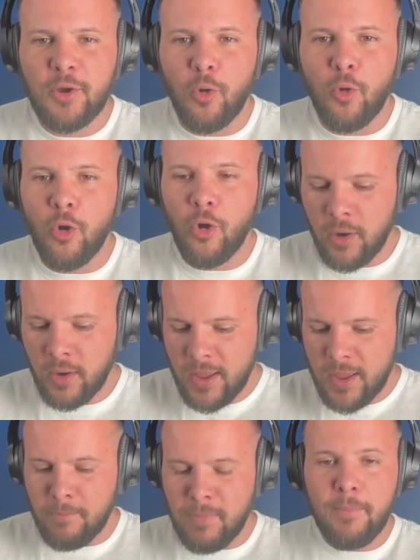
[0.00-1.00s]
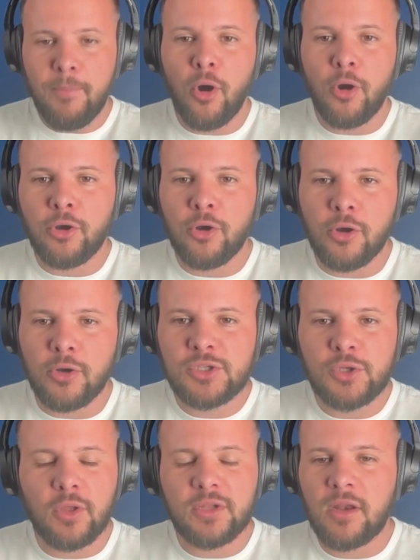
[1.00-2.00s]
or my partner
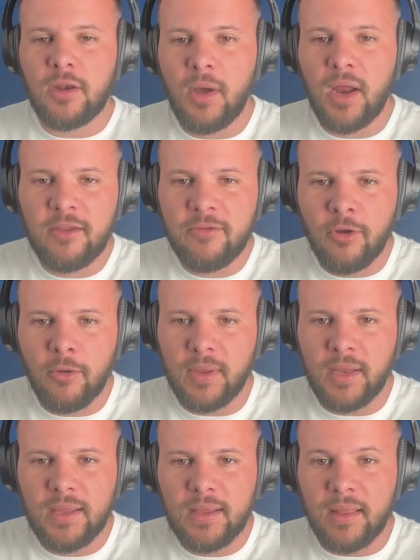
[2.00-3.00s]
stole a ton of money from me.